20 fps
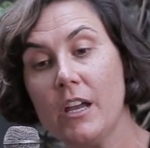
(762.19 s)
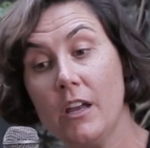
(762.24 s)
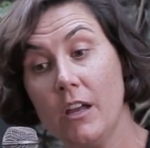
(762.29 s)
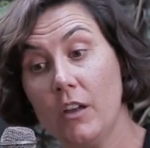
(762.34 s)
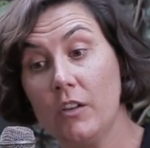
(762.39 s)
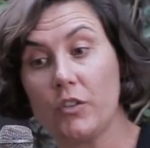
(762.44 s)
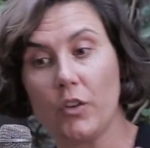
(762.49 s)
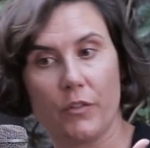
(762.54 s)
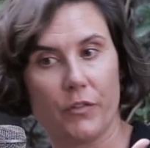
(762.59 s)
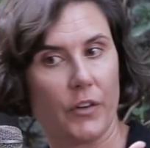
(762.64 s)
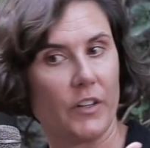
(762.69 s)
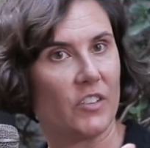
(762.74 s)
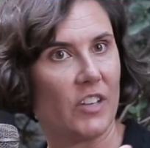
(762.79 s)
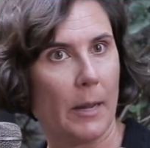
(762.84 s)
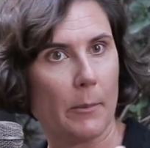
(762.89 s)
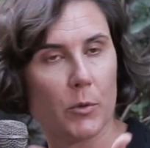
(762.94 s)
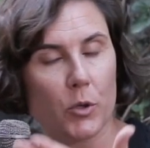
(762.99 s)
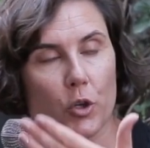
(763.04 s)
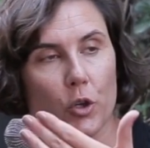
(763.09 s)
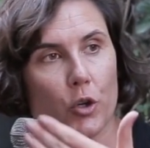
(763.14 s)
So, for
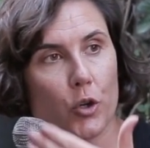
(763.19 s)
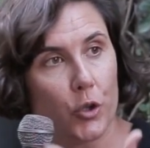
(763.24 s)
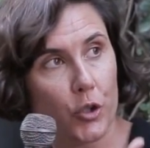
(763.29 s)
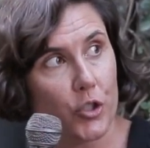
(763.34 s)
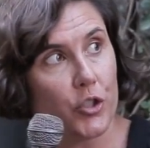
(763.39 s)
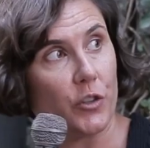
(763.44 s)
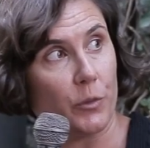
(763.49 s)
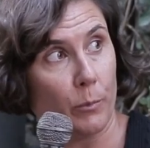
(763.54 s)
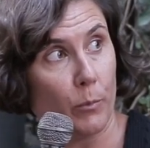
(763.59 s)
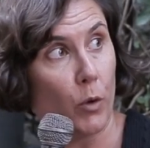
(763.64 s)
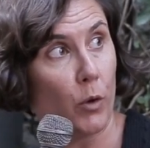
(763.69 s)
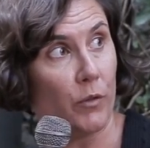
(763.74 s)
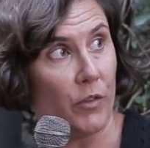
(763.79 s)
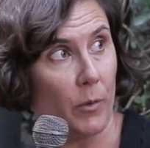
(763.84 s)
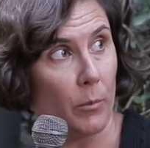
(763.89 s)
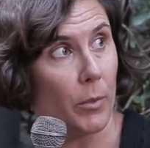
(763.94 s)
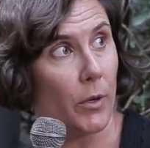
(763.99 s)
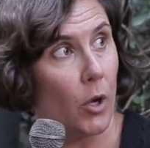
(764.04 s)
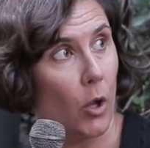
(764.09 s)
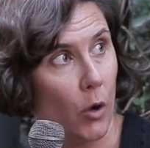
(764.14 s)
example, you could just move it
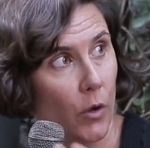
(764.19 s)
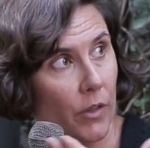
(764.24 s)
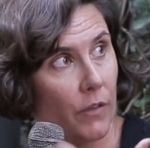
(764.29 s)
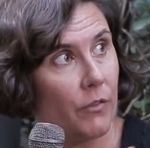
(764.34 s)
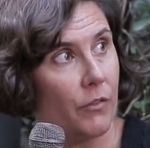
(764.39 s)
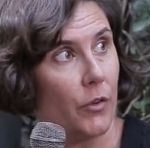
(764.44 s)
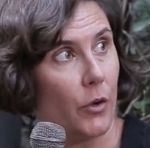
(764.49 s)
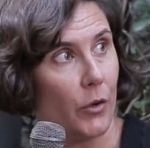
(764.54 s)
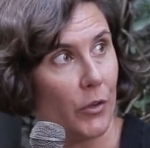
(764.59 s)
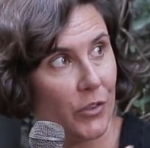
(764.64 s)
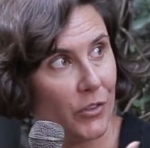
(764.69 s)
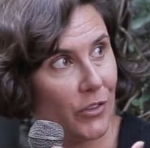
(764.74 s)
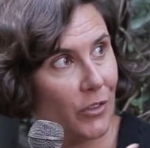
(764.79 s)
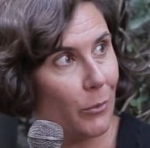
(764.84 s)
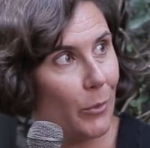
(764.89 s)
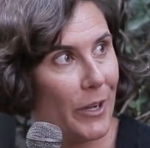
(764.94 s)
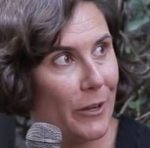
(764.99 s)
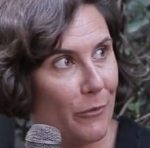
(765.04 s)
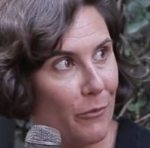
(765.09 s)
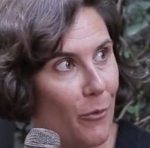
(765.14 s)
below the first
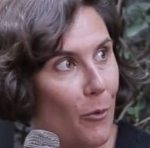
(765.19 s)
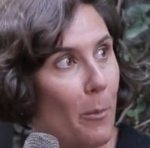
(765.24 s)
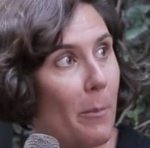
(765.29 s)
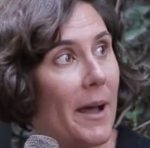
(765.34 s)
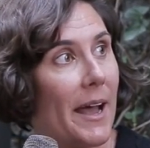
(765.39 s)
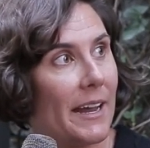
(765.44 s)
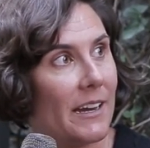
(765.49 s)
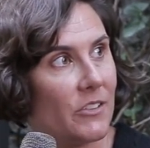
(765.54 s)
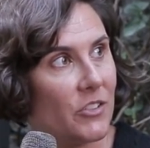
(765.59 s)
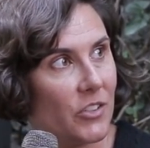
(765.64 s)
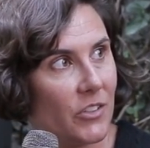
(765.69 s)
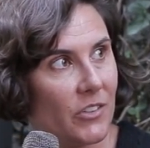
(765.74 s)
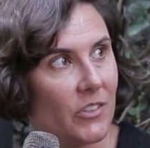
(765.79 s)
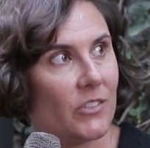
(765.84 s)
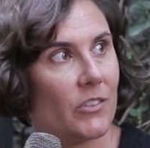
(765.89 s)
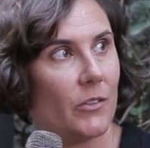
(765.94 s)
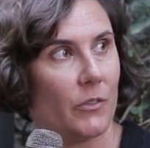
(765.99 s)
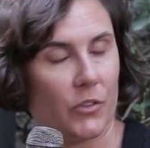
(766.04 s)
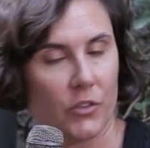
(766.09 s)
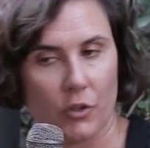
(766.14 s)
three to four pages
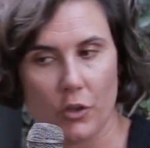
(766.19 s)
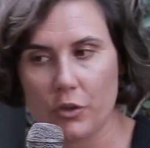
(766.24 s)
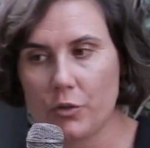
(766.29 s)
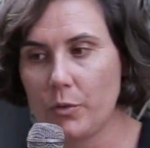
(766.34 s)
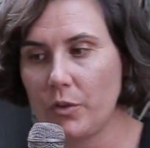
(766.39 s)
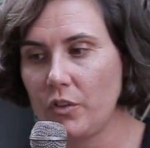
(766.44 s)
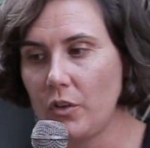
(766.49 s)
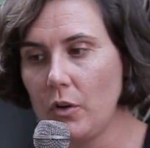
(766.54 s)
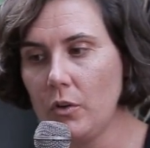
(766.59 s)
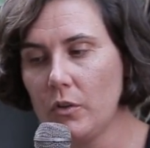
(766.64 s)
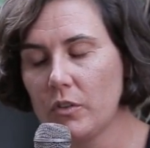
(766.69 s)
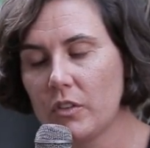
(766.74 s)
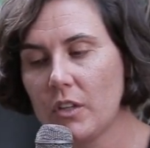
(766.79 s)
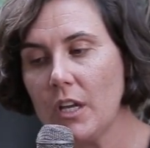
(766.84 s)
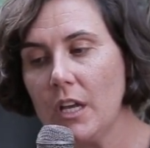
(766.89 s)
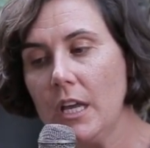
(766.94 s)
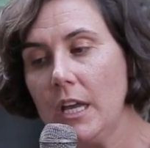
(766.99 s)
of search results.